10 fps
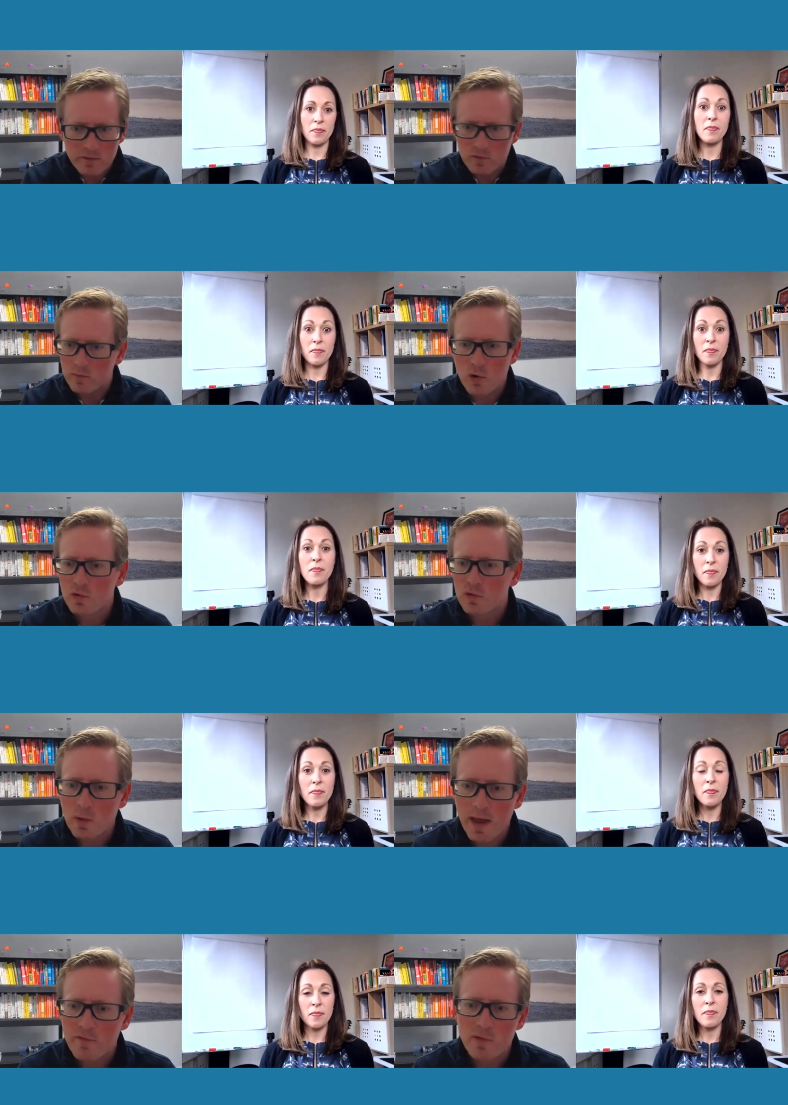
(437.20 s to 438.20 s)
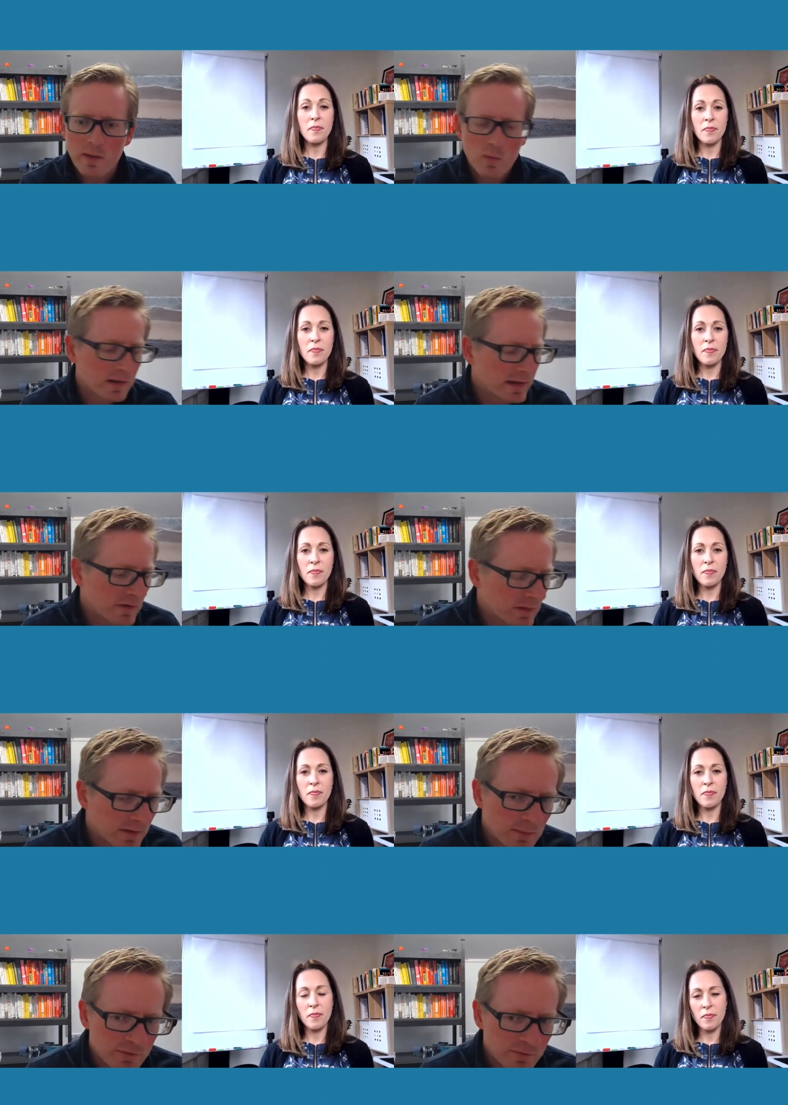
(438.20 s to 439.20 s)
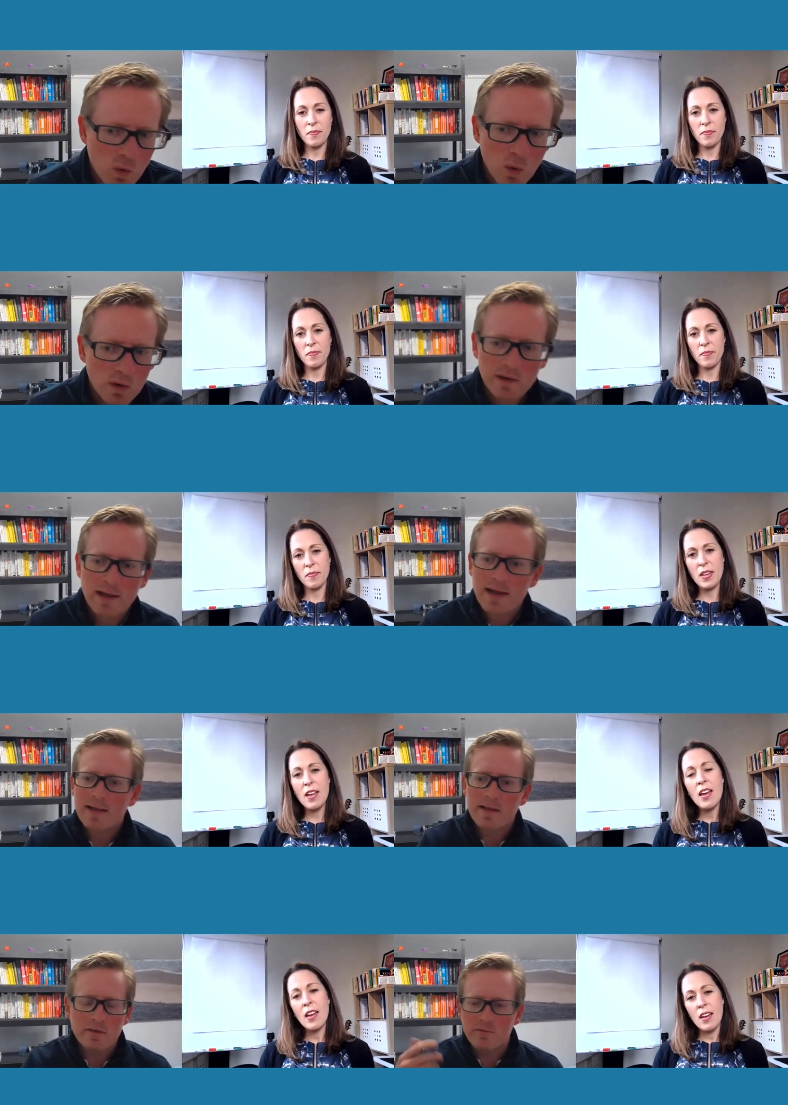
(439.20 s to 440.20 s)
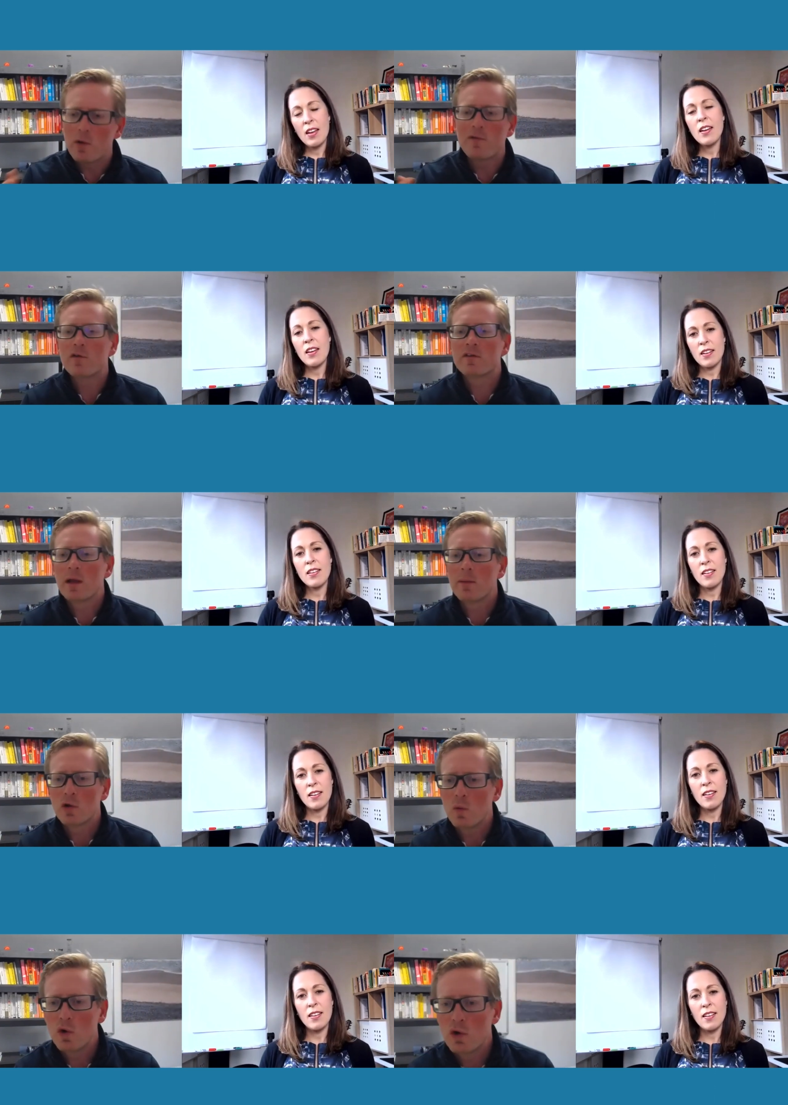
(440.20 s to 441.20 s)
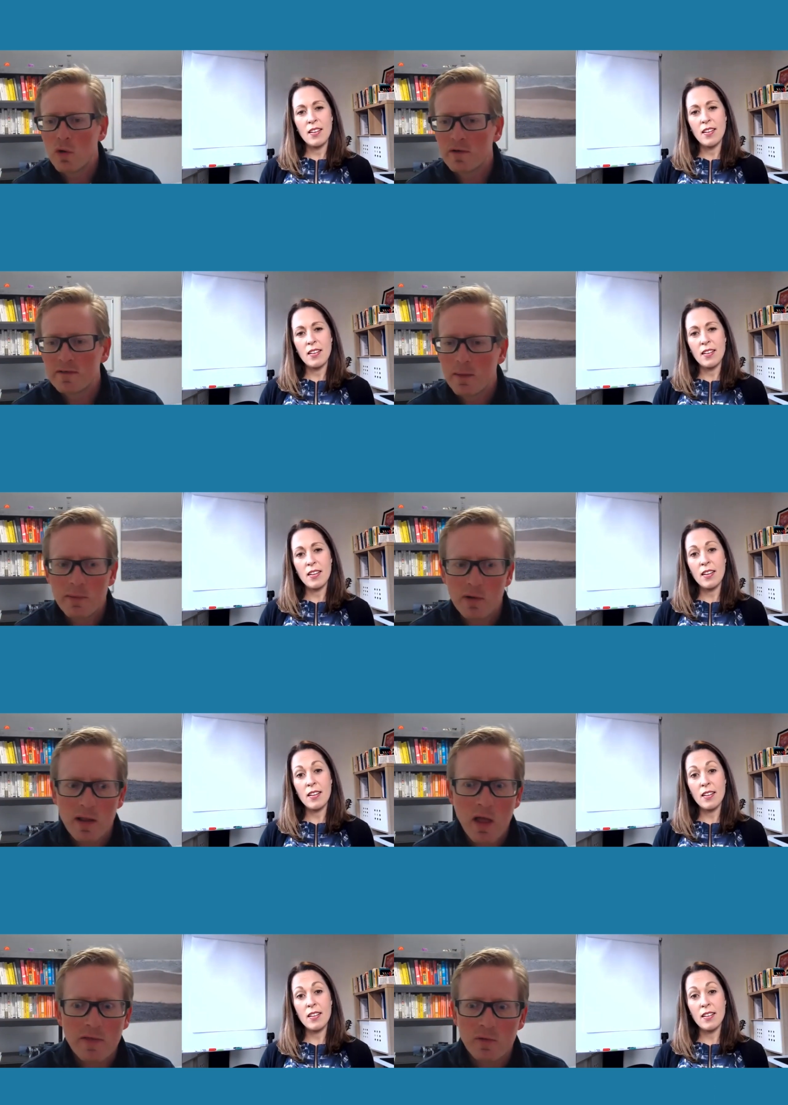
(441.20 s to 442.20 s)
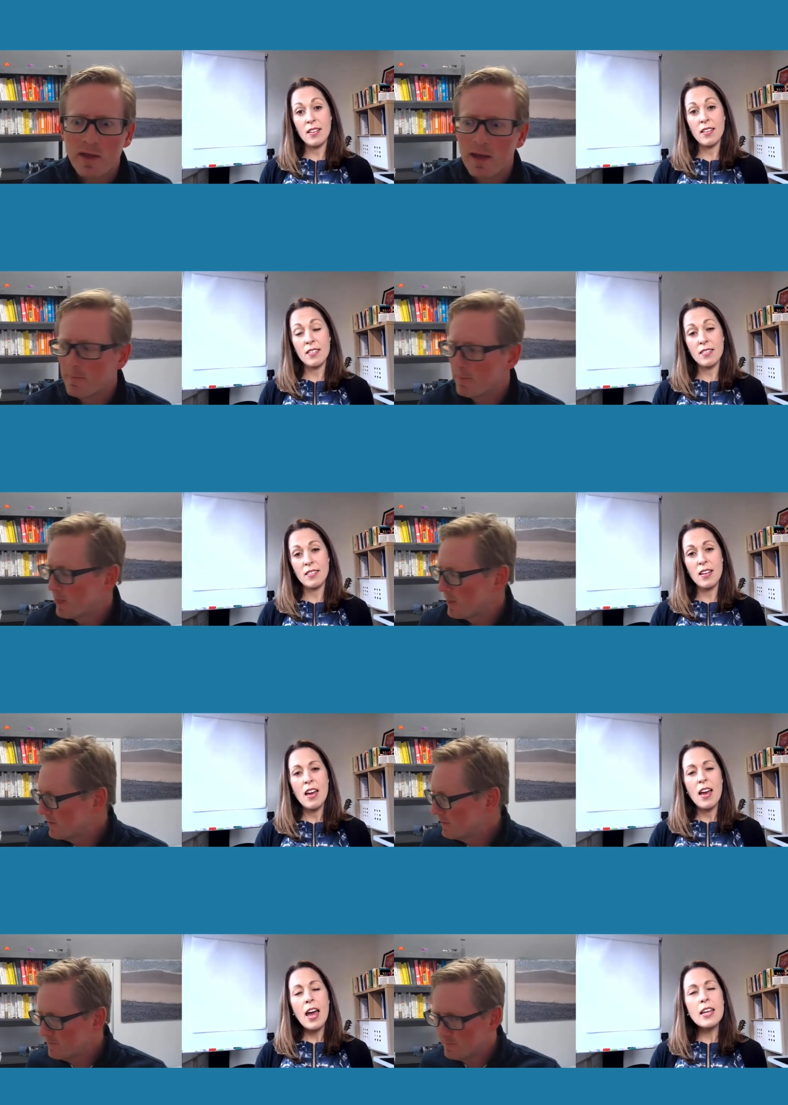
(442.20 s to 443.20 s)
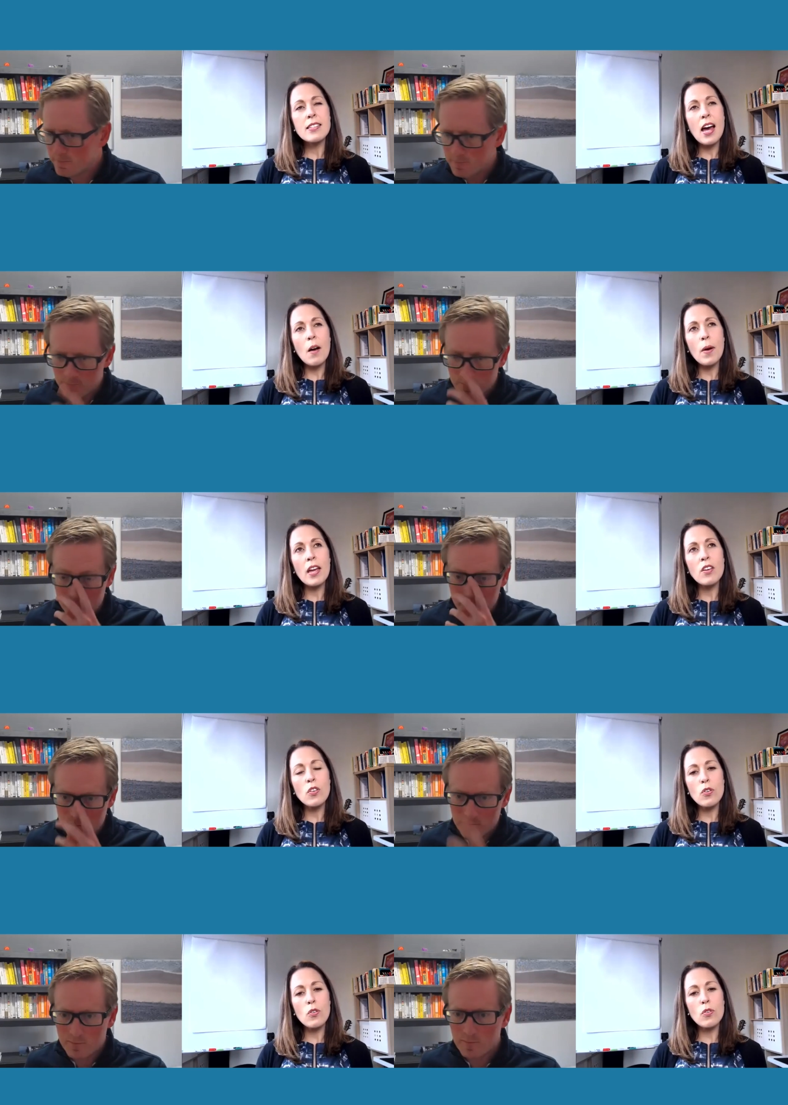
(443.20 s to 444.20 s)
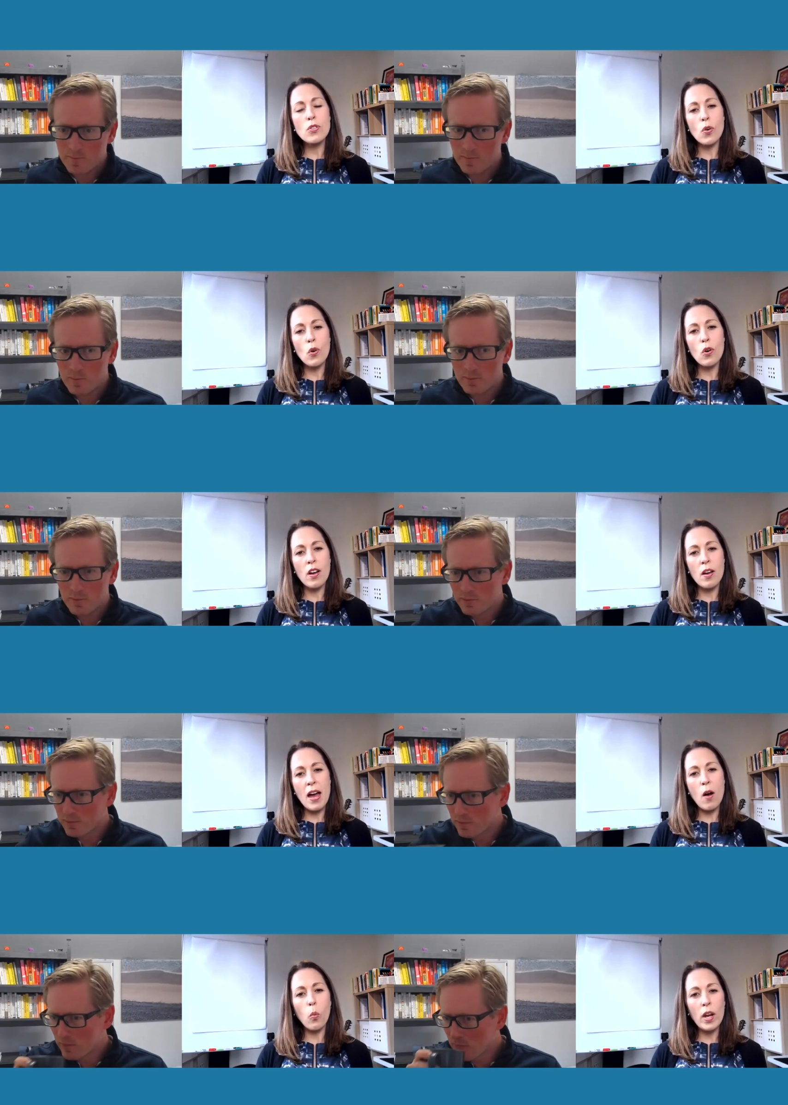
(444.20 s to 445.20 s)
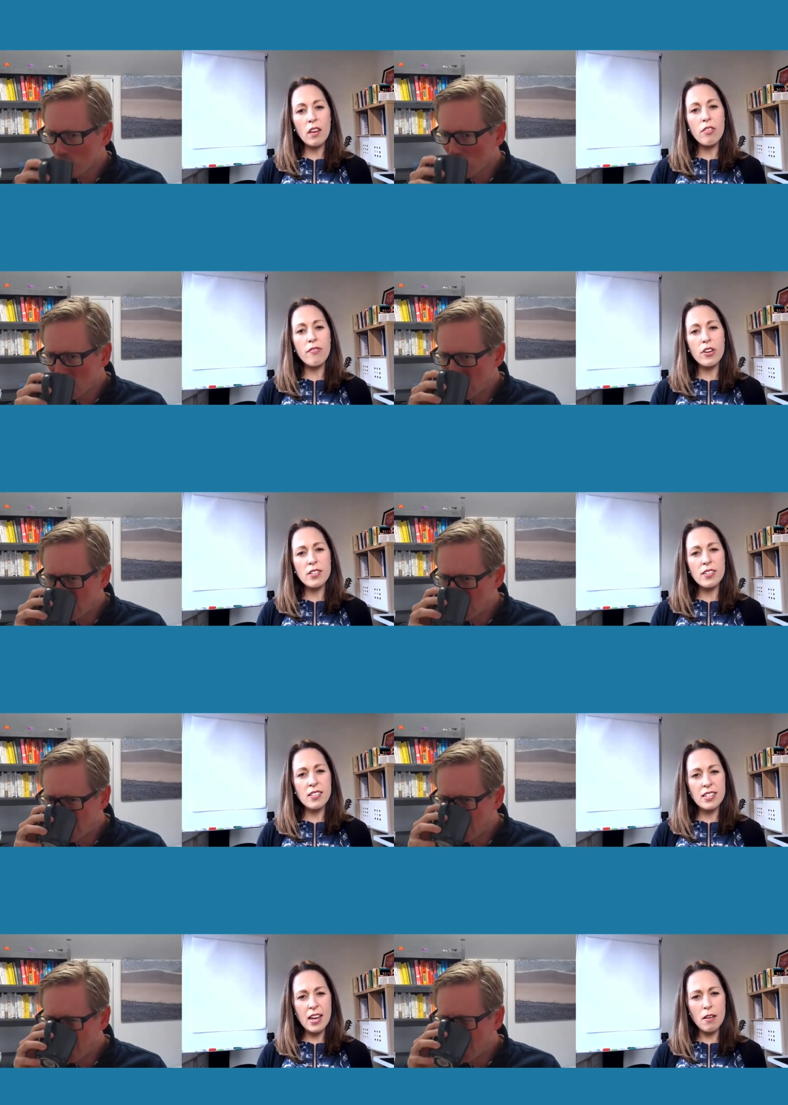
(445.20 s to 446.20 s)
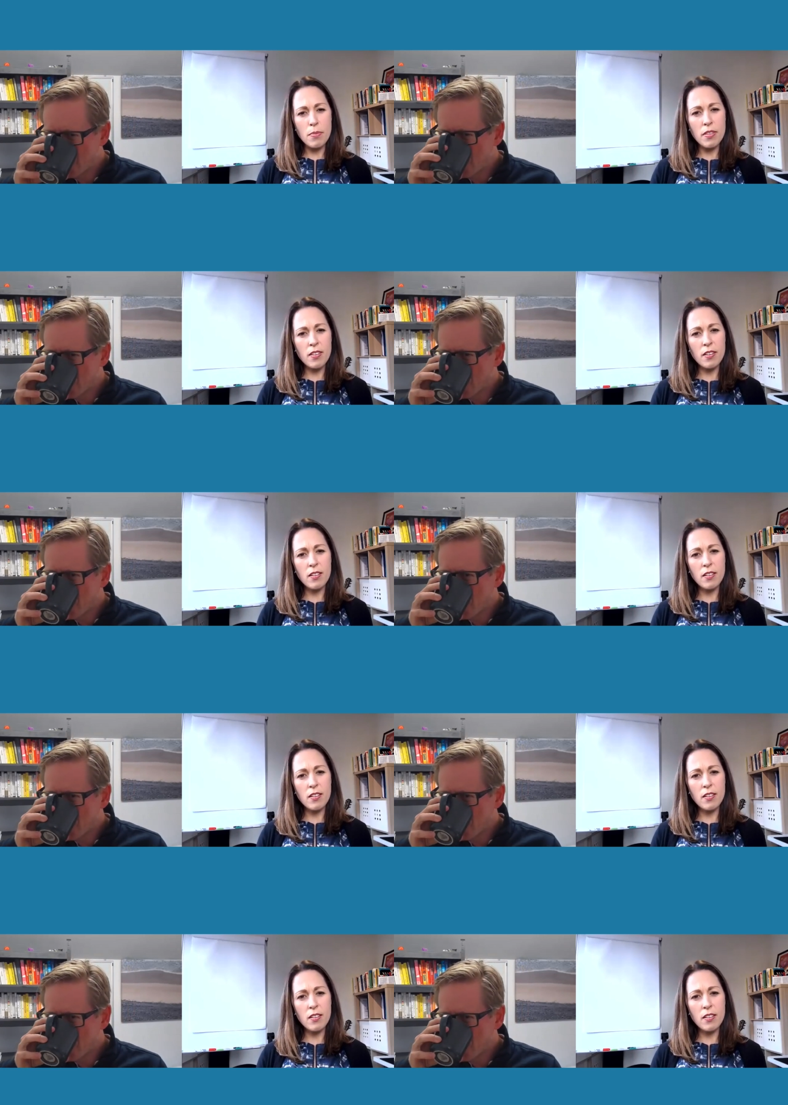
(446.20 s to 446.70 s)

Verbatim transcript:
Speaker 1: model that you have around what a leadership team is for. And that's the very first thing I'm going to work on is get people aligned on that
Speaker 2: is that where you talk about width versus depth?